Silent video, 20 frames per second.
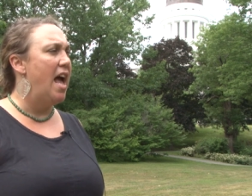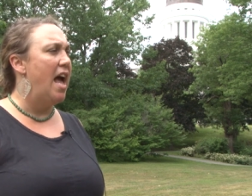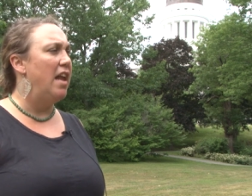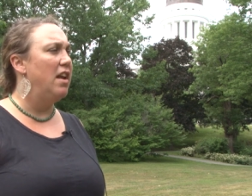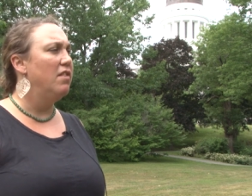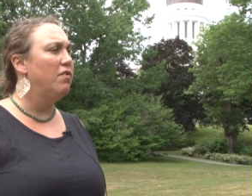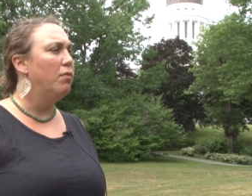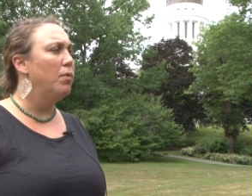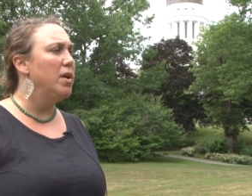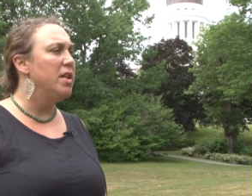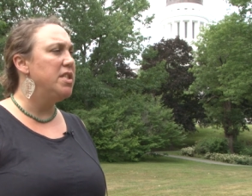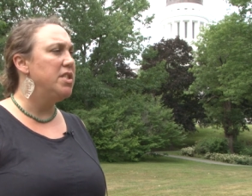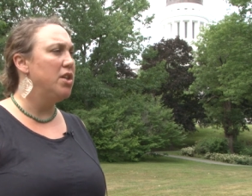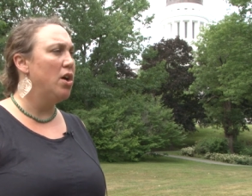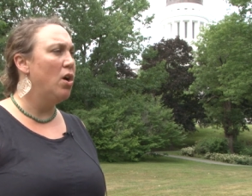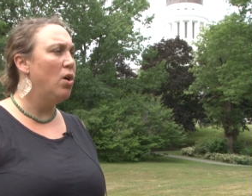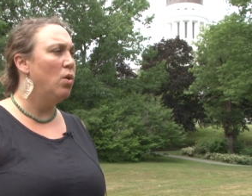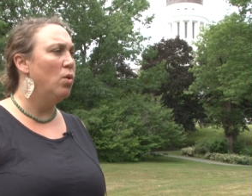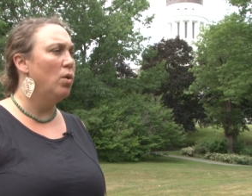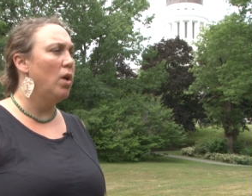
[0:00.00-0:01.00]
and if we
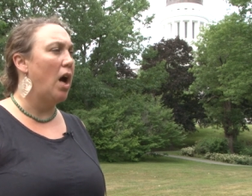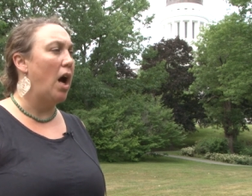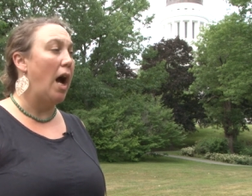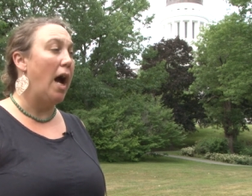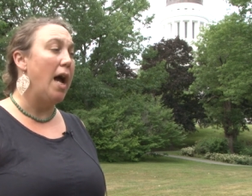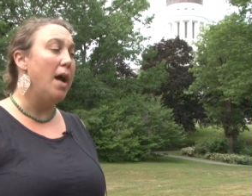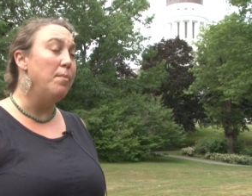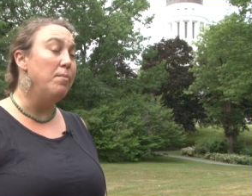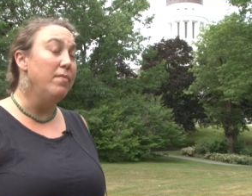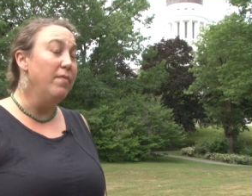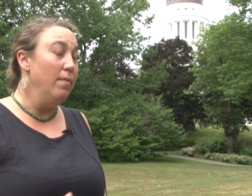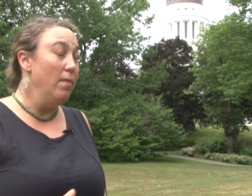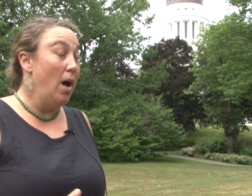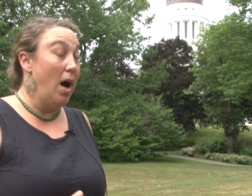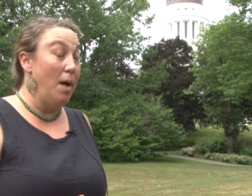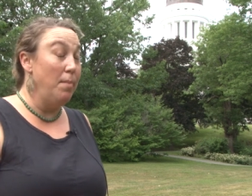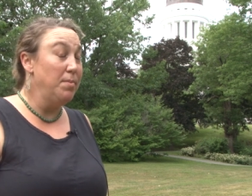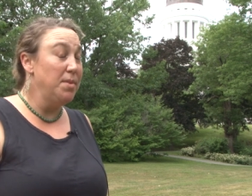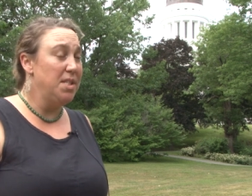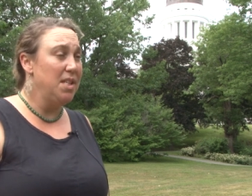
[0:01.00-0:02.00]
don't, I'm,
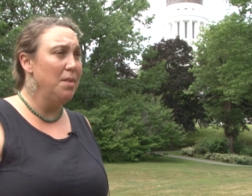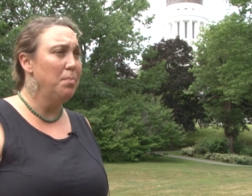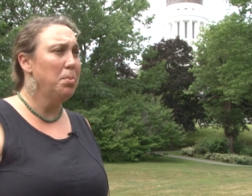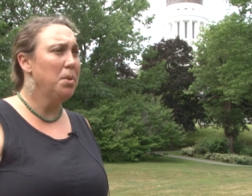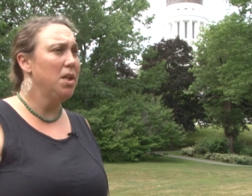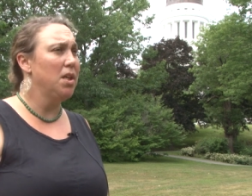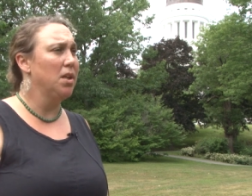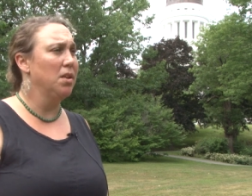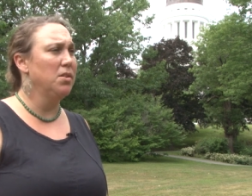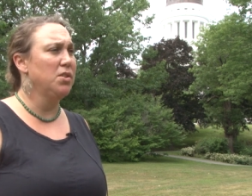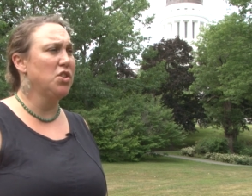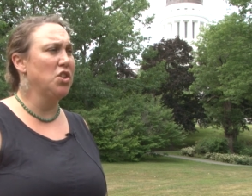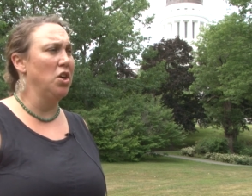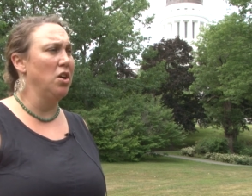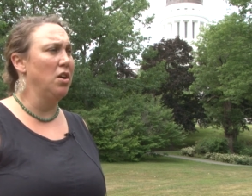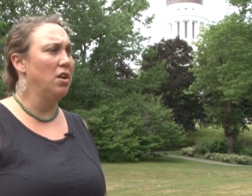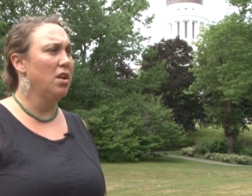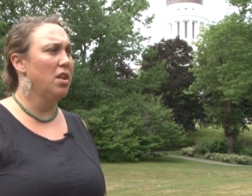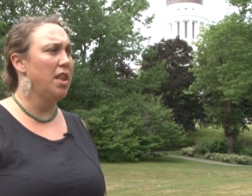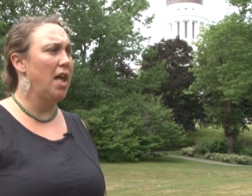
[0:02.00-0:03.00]
I'm deeply
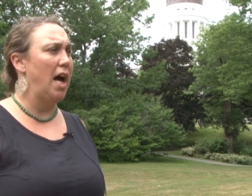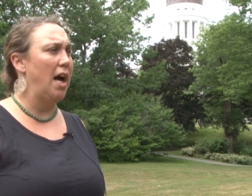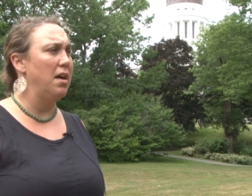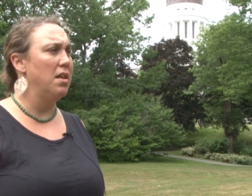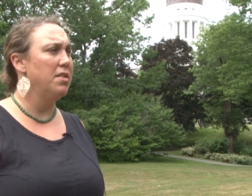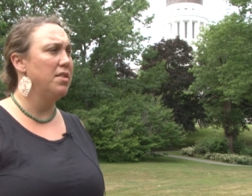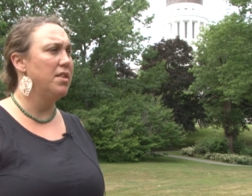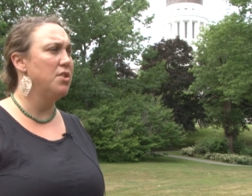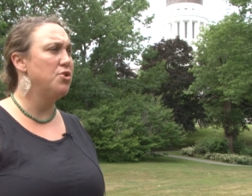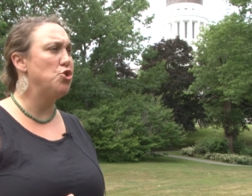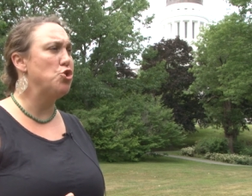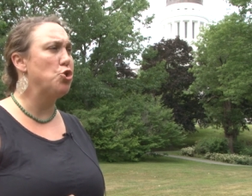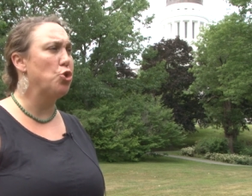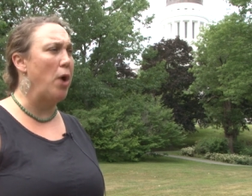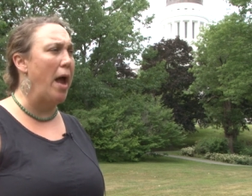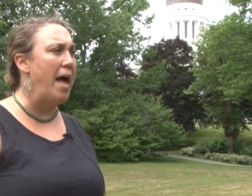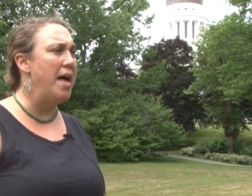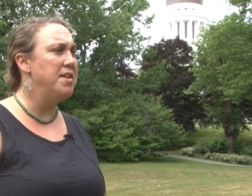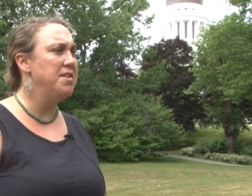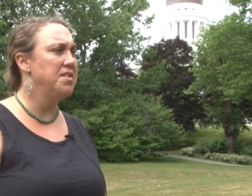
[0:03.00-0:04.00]
concerned that the
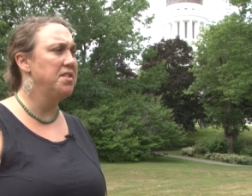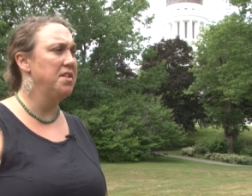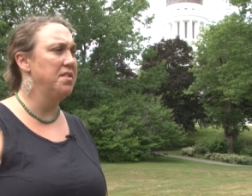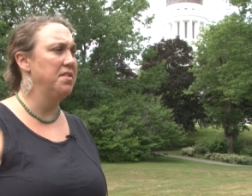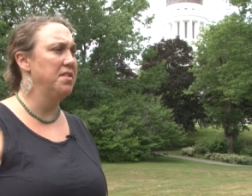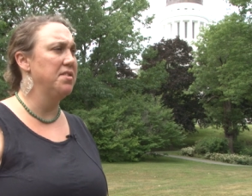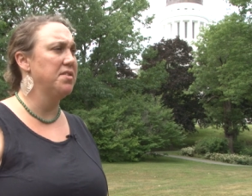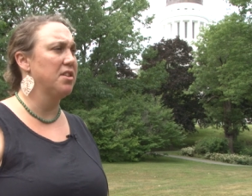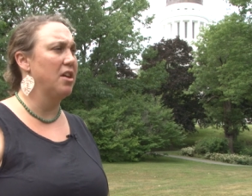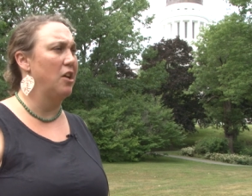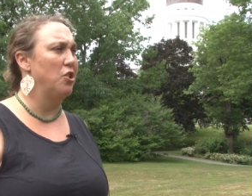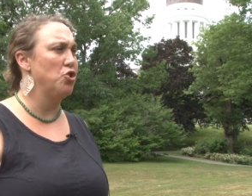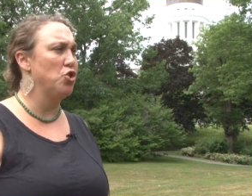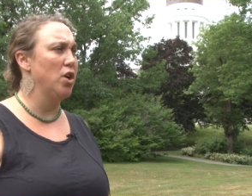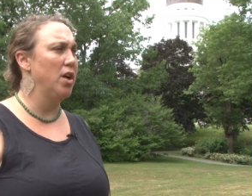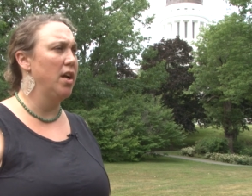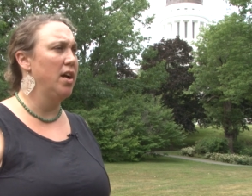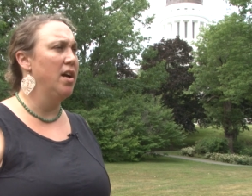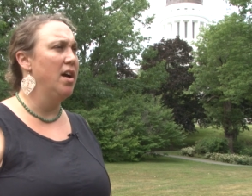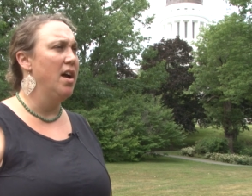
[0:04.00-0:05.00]
trend in this
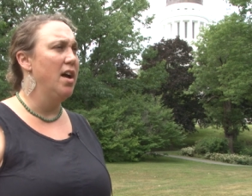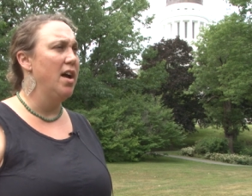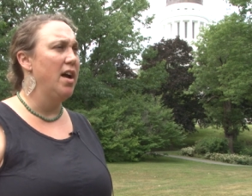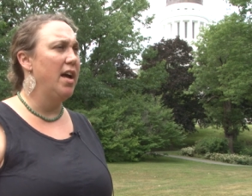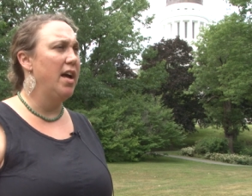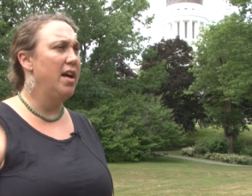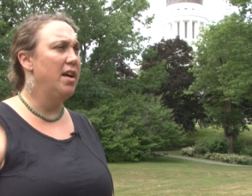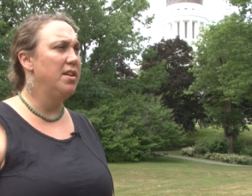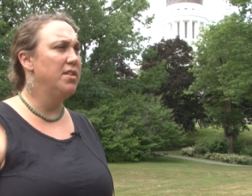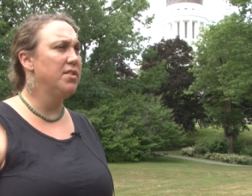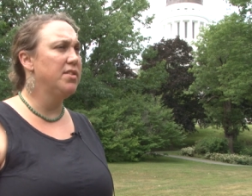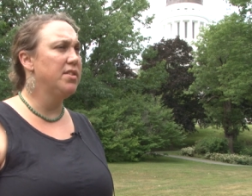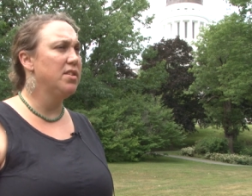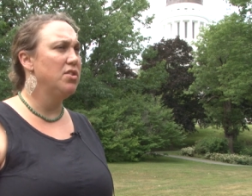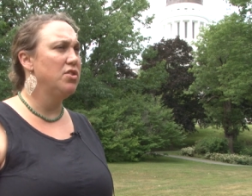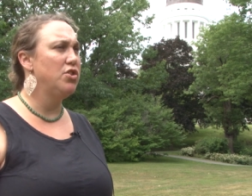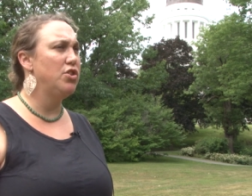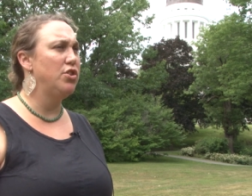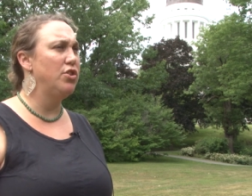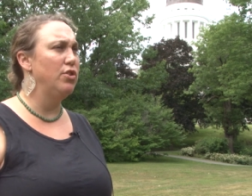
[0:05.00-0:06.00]
country is
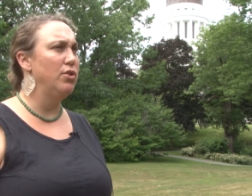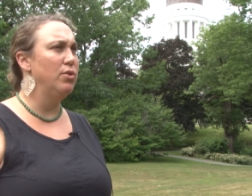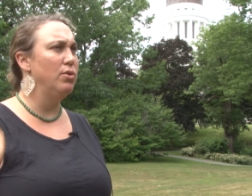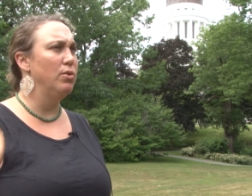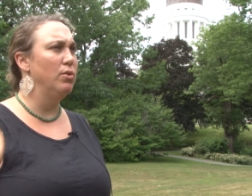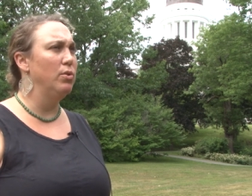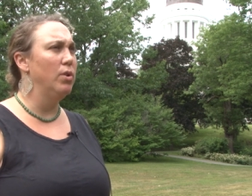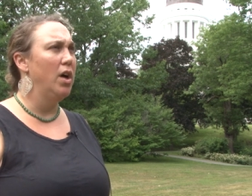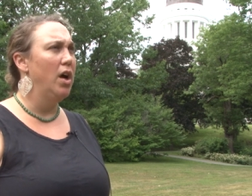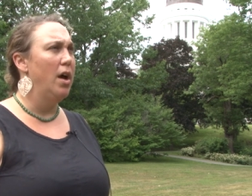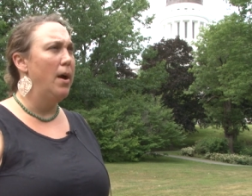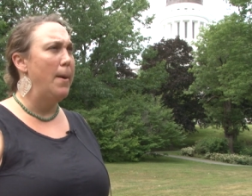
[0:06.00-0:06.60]
to,